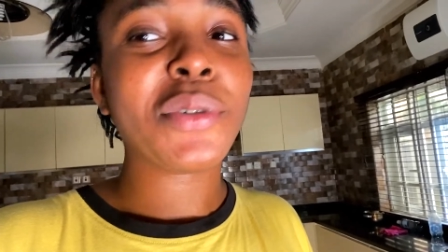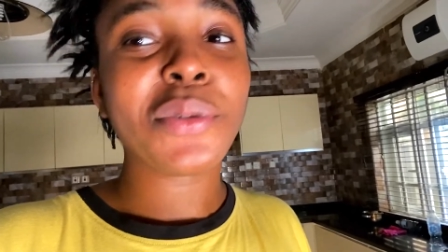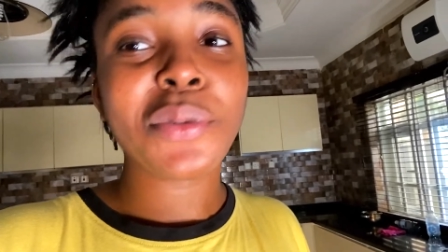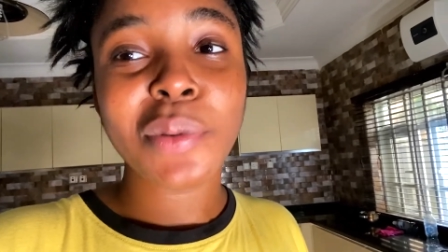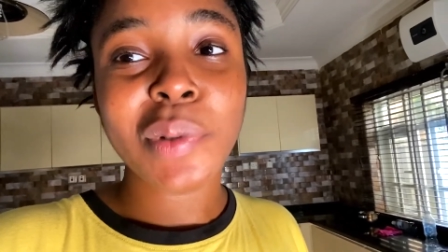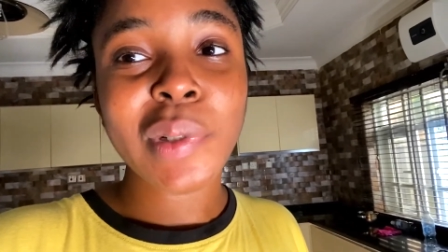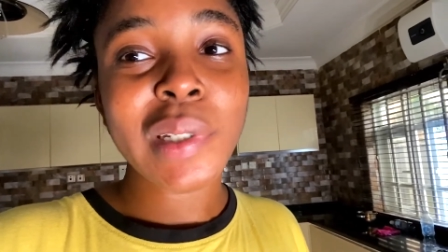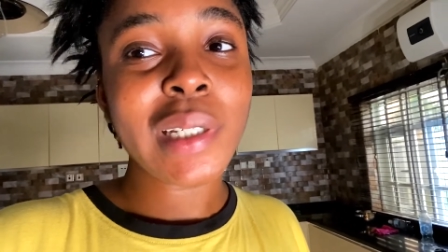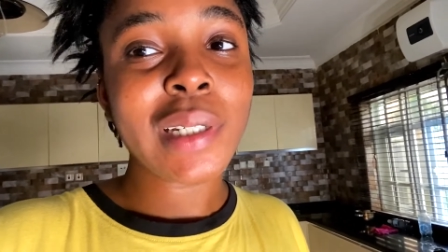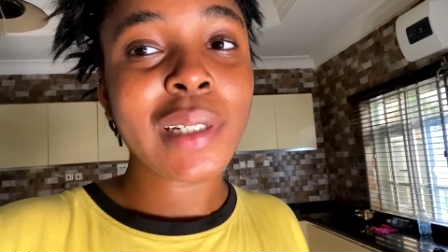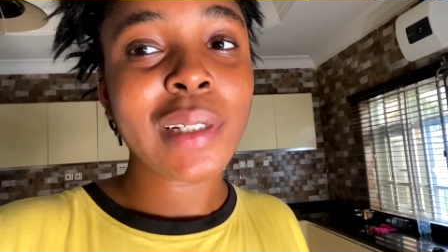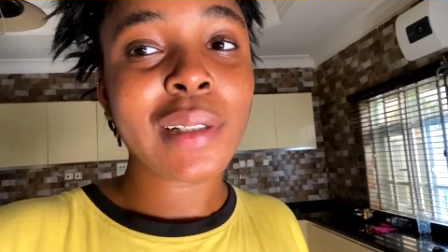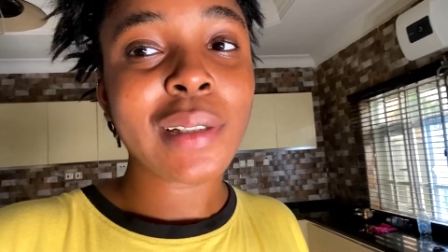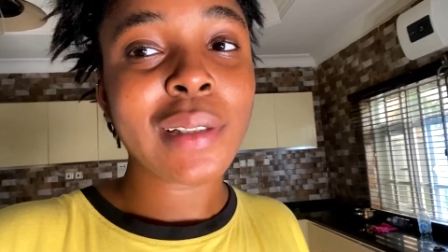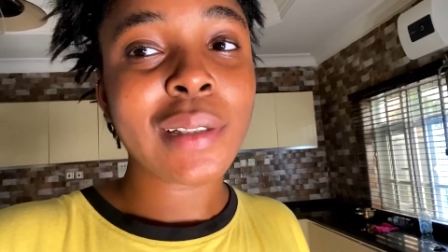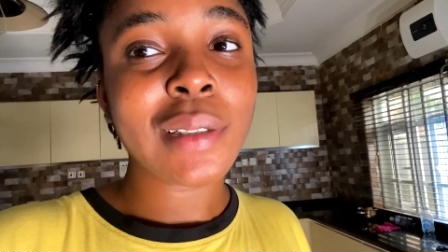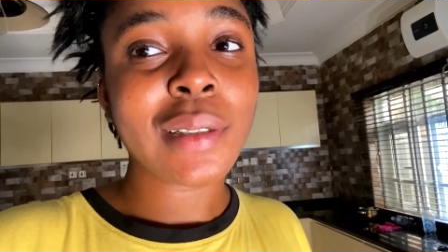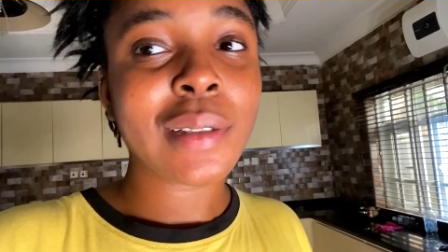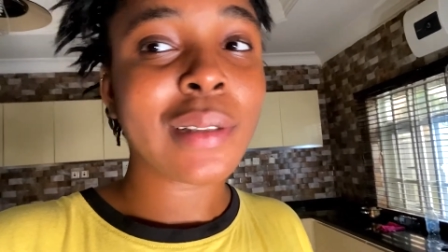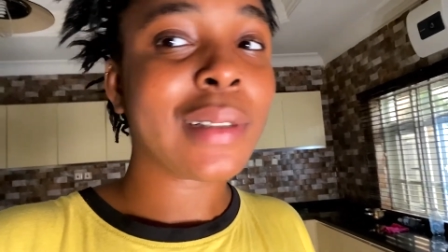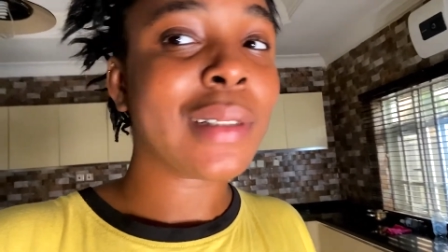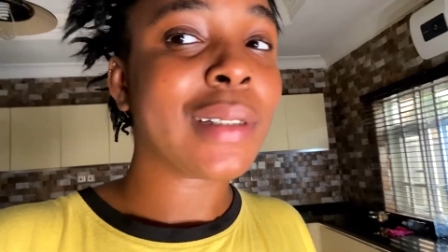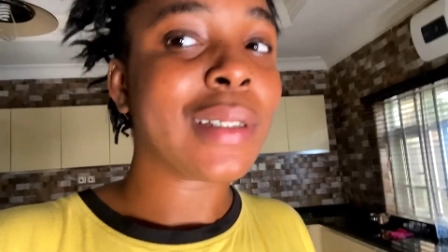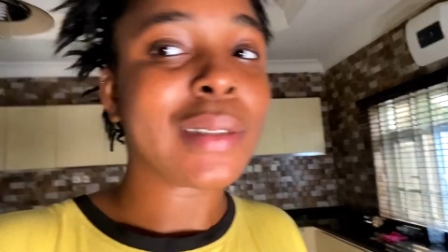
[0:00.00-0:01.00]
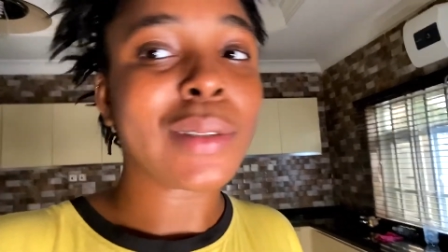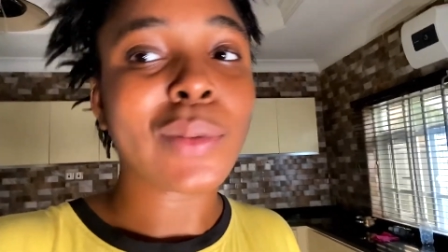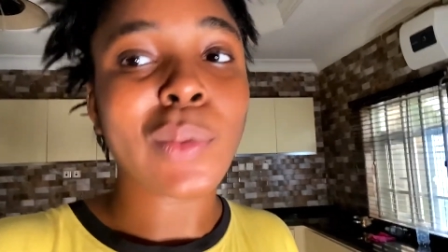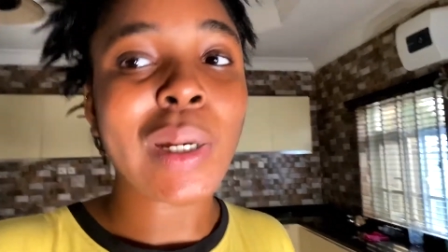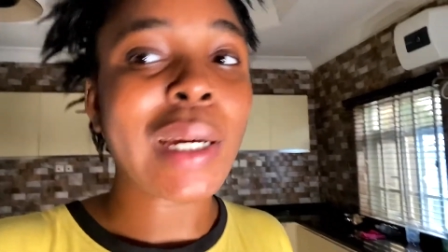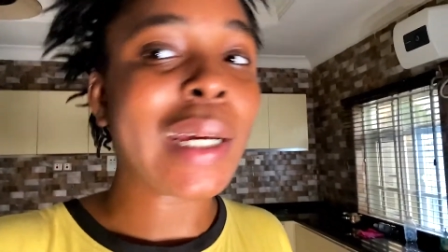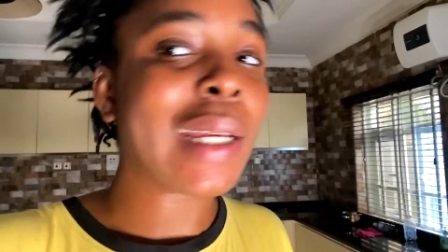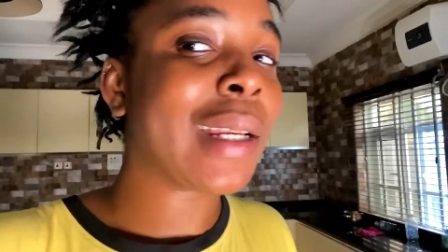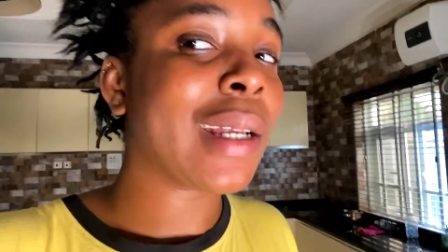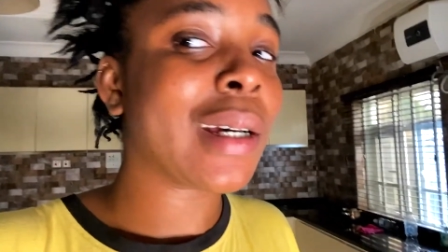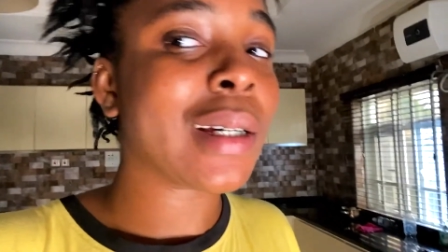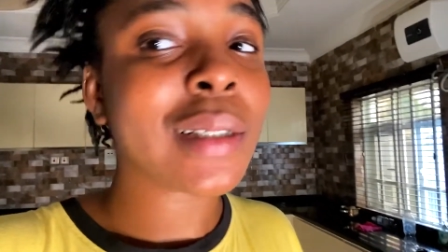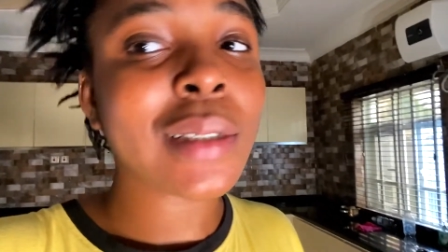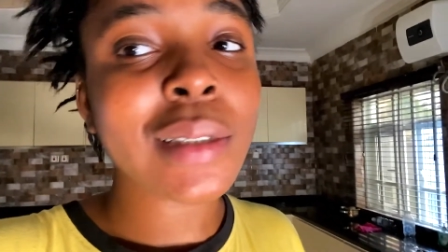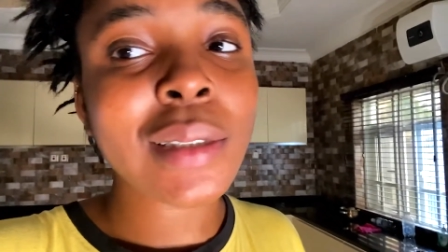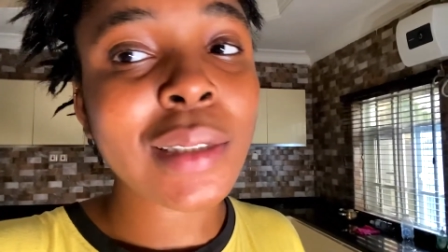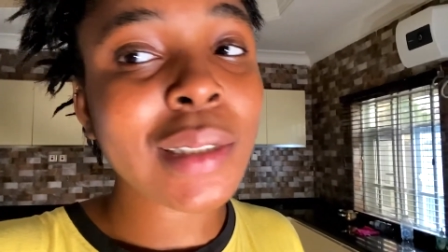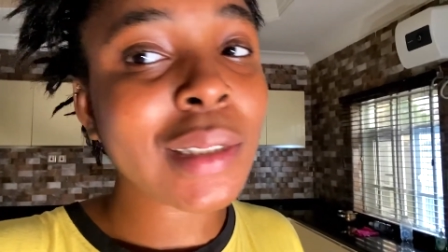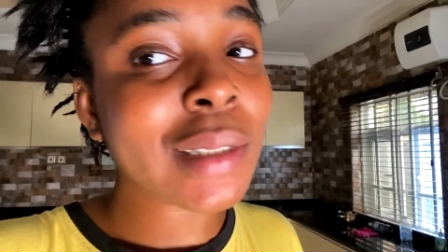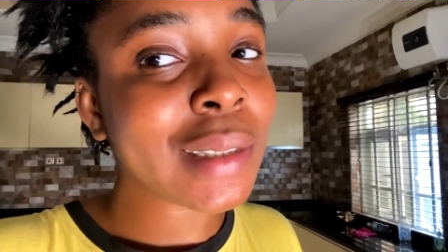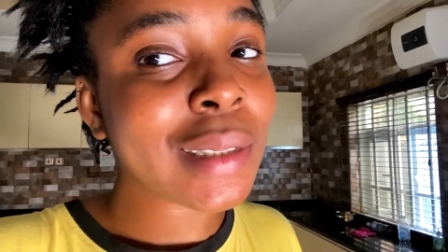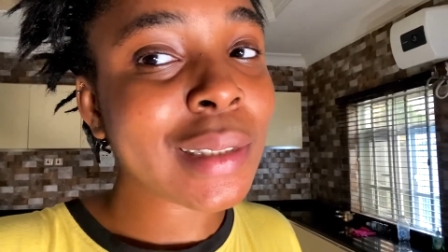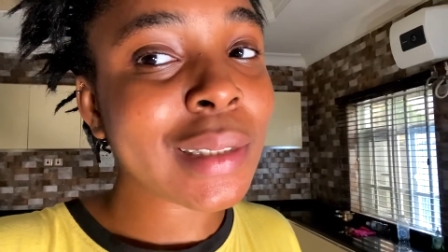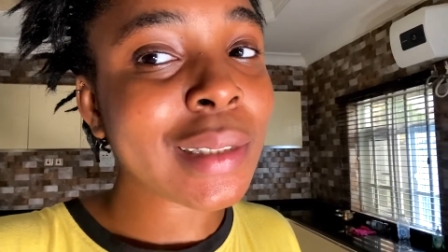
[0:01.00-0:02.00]
quick because why
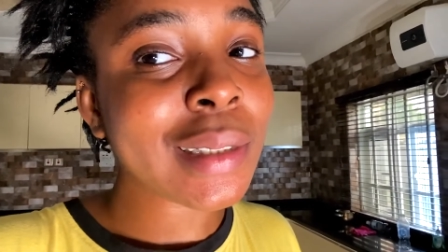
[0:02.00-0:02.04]
not?